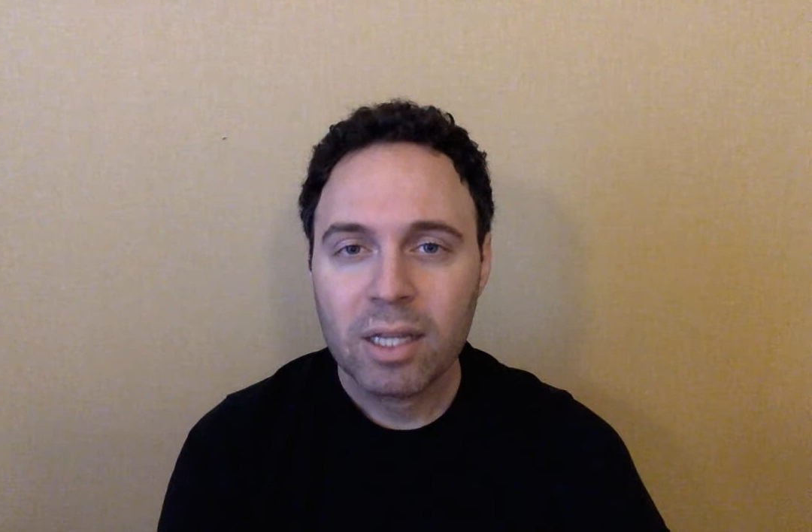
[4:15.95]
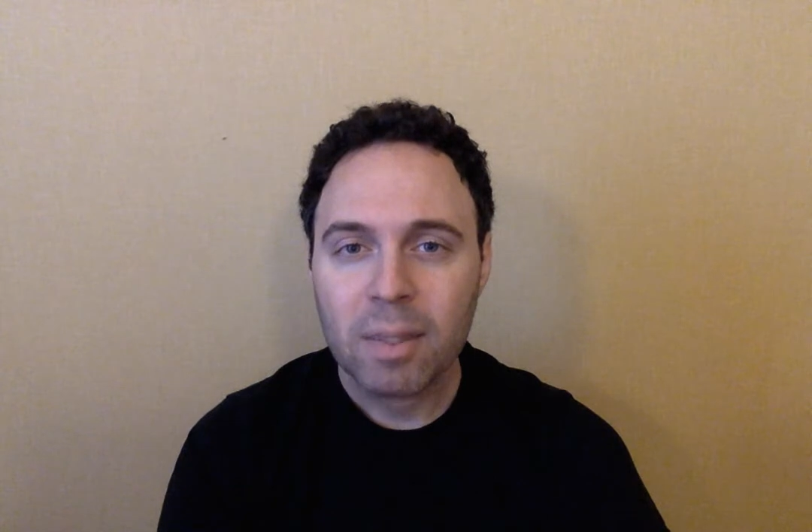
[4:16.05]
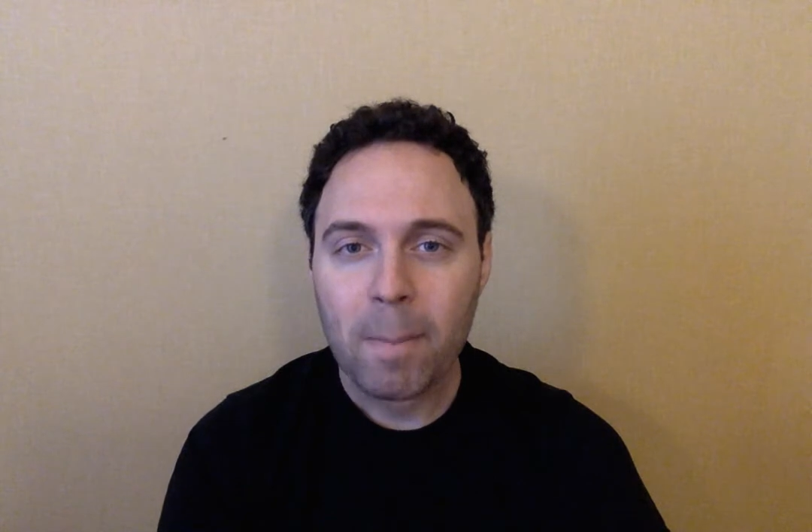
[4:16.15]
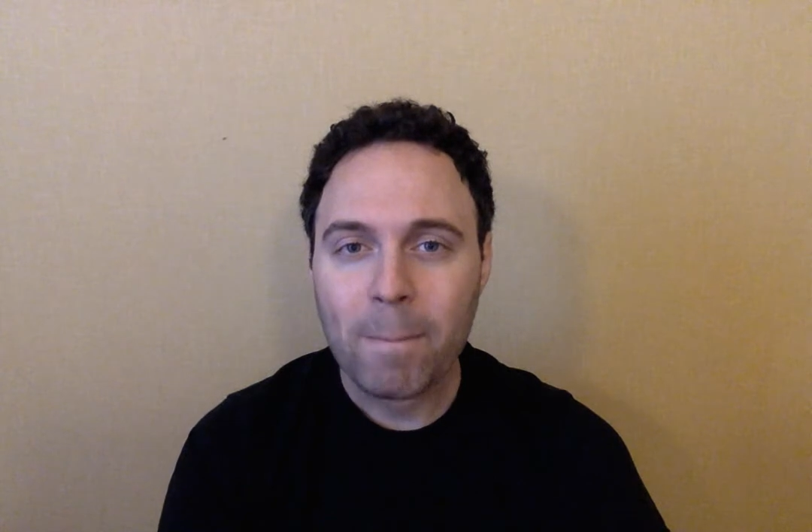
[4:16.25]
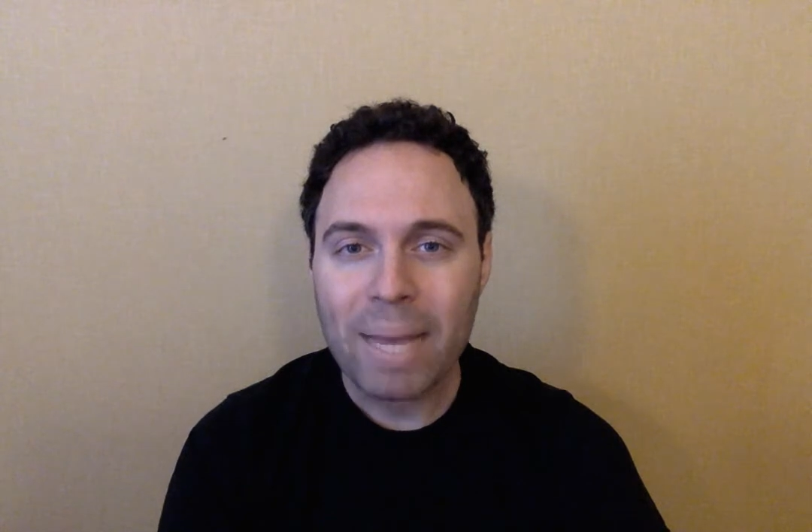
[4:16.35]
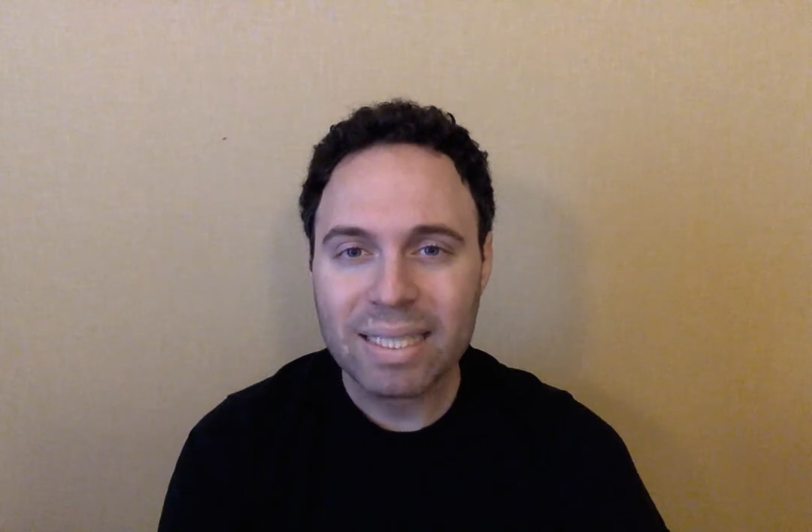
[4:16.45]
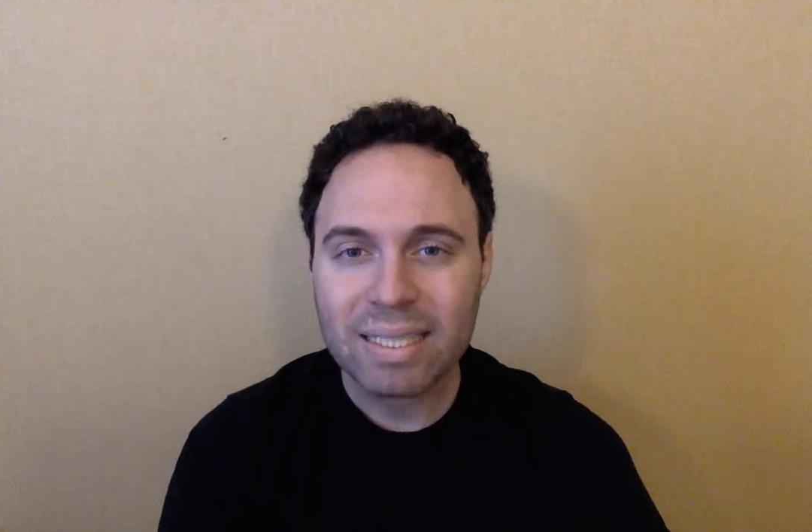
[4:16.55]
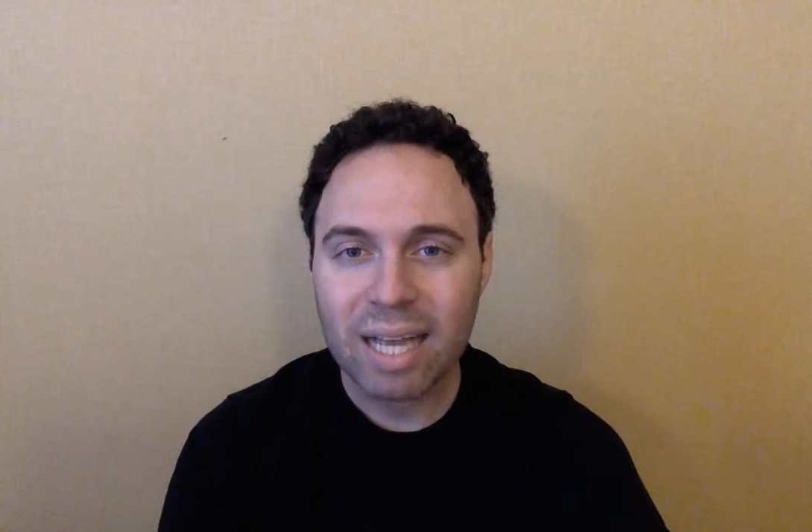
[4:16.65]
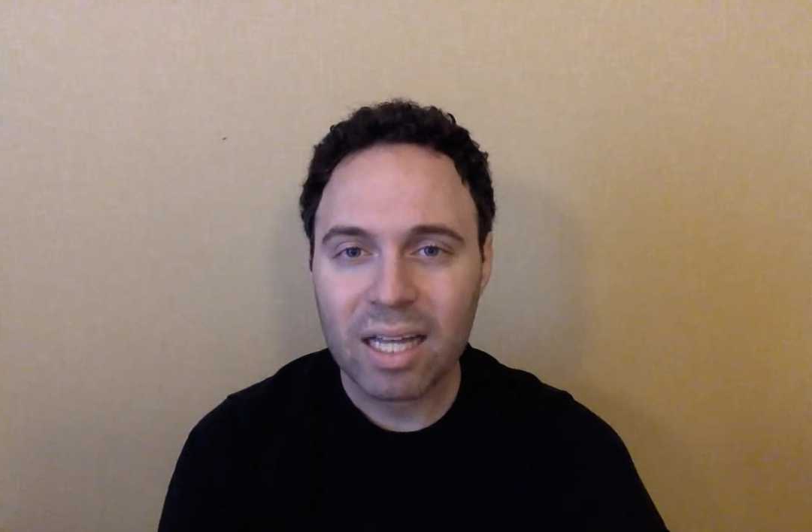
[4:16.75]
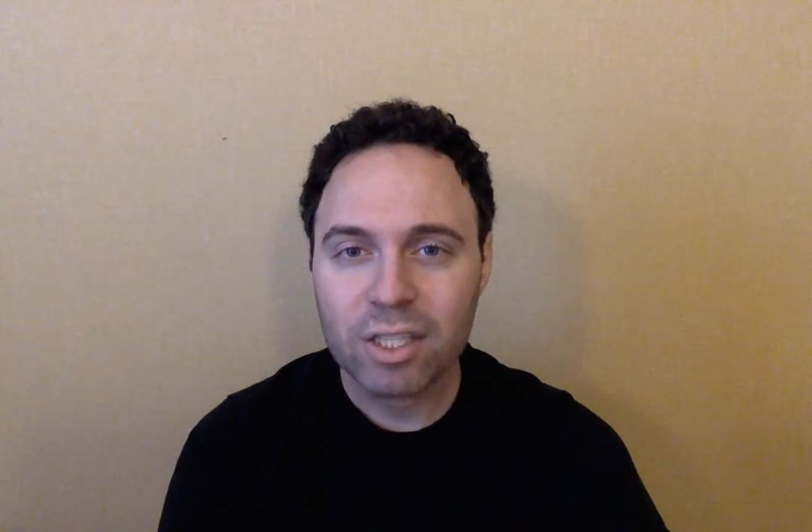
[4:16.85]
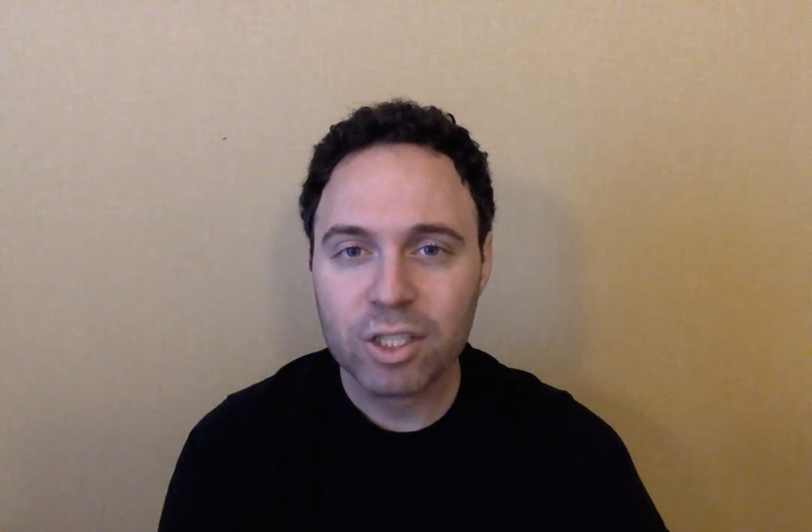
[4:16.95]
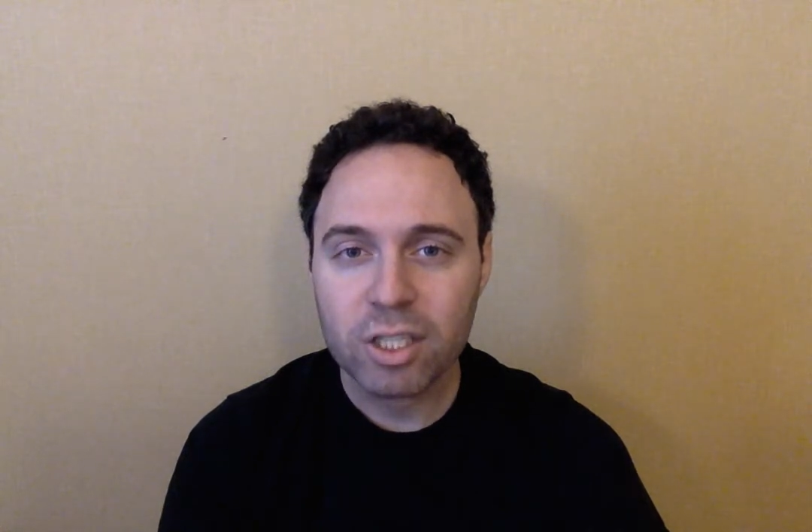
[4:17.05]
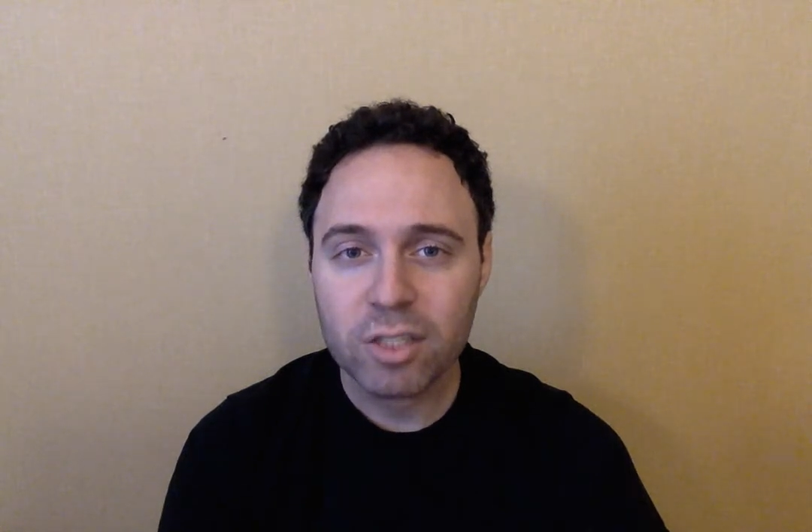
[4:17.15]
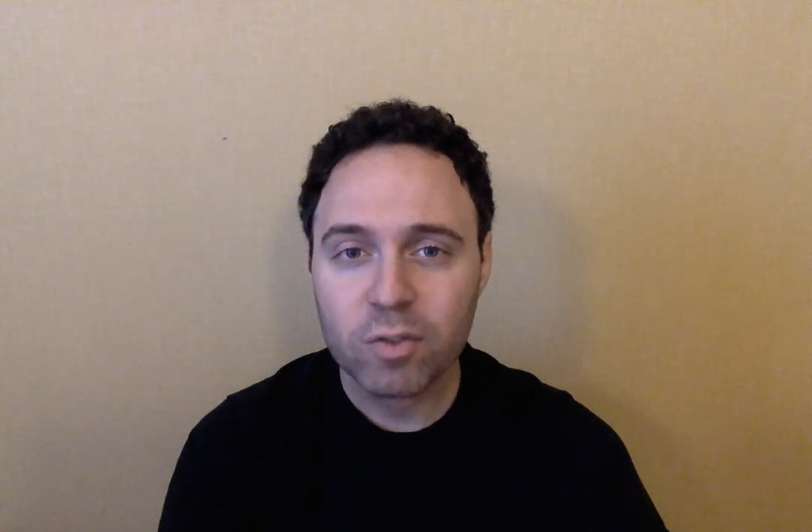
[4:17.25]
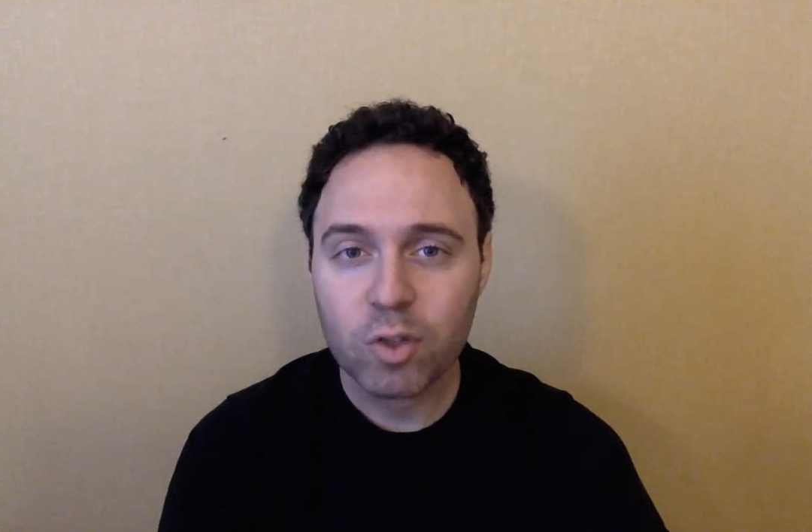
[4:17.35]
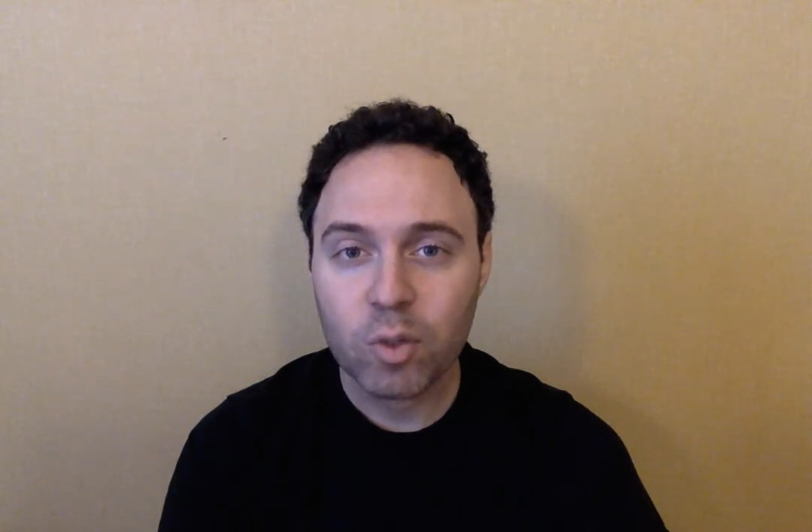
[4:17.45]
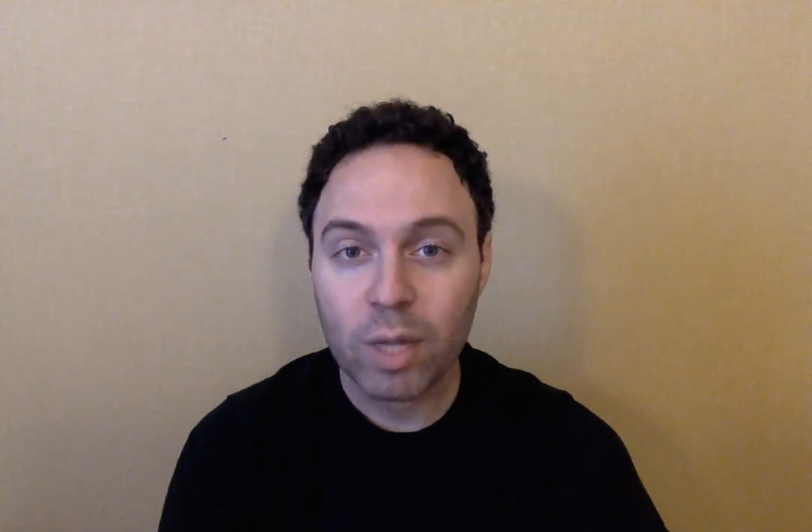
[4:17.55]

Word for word: the best college list for you,